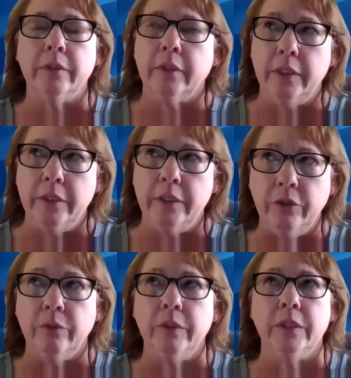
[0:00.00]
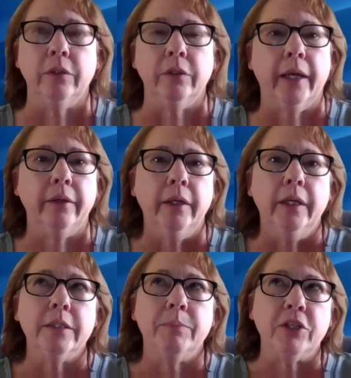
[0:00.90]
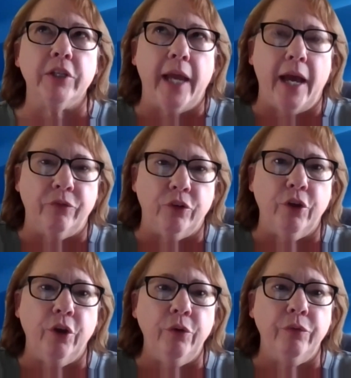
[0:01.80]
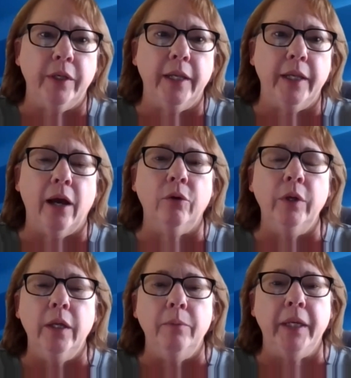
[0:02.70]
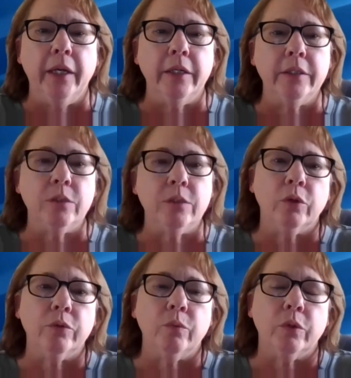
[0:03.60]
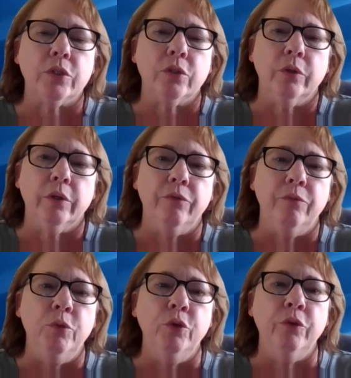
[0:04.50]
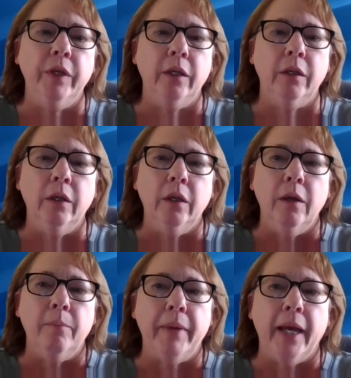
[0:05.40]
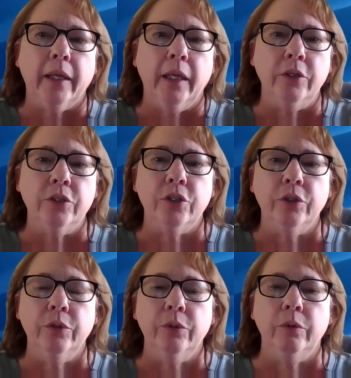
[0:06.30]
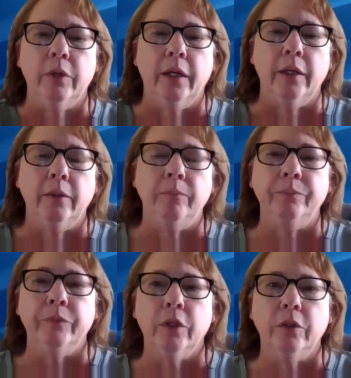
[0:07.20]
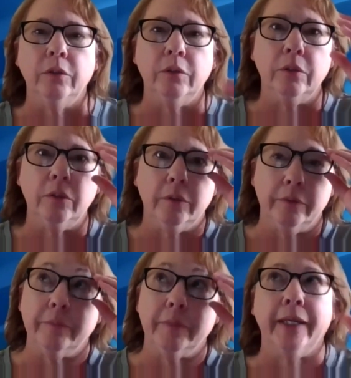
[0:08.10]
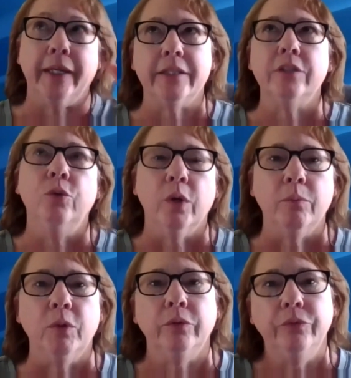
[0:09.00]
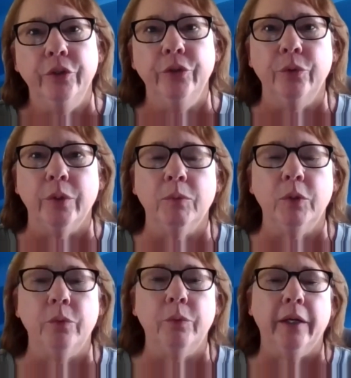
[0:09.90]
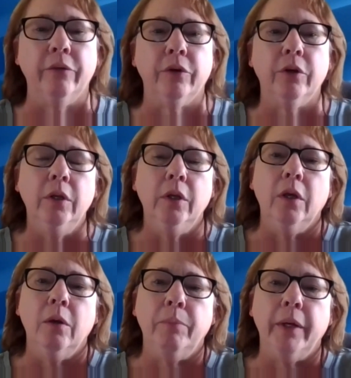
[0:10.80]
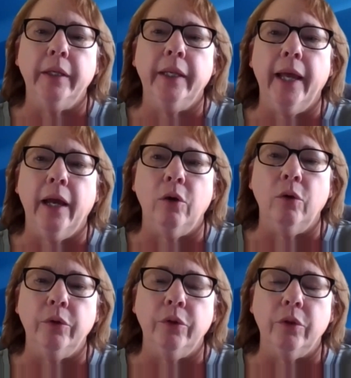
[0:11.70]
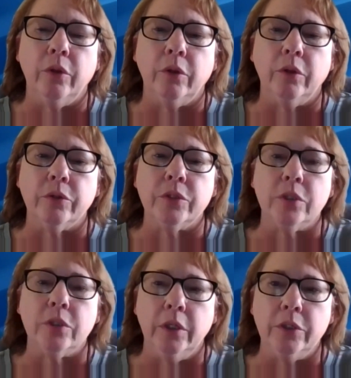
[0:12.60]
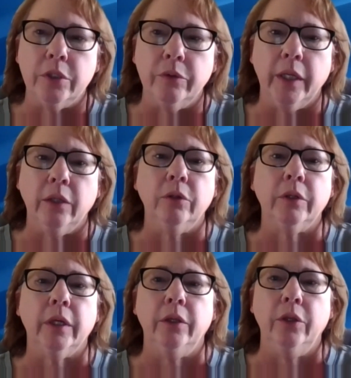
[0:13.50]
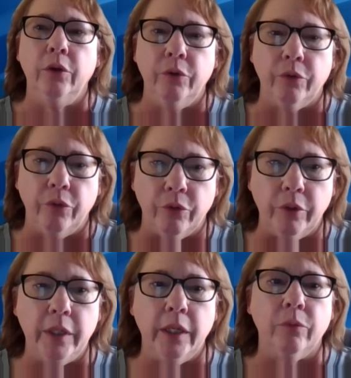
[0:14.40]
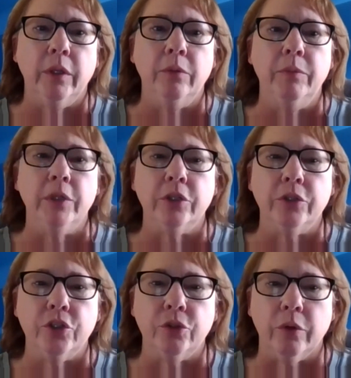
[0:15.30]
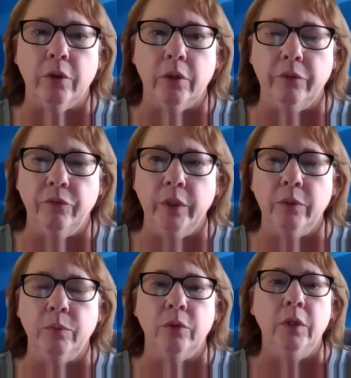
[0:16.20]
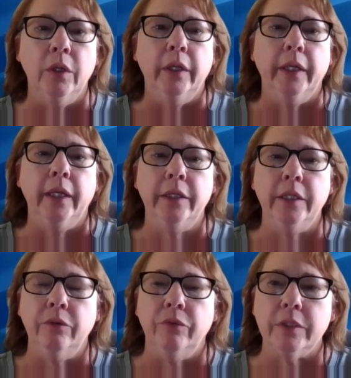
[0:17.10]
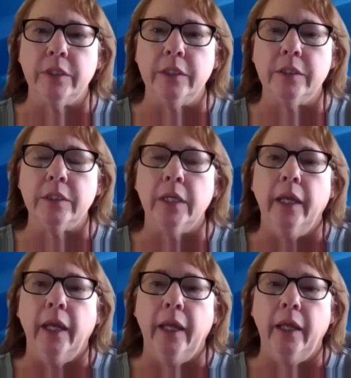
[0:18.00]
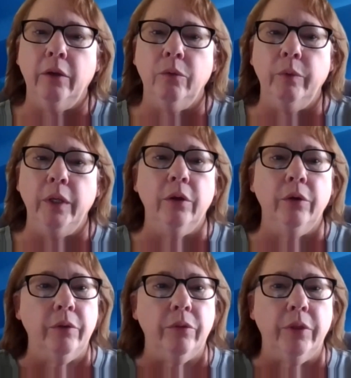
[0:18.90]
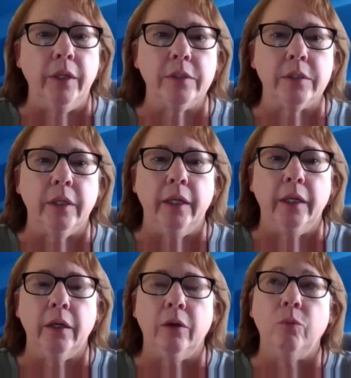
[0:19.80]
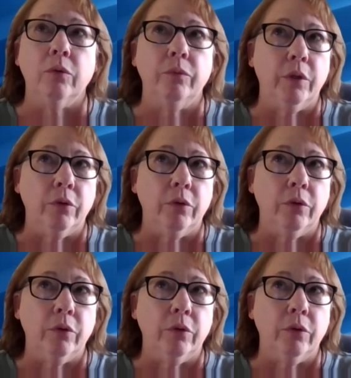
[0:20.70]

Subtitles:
continuing to look at, especially after COVID now, because we're sort of moving back into, I guess, normal, new normal, whatever. But now they're starting to again look at, your 30-day readmissions, your avoidable ED visits. And we know that things like they're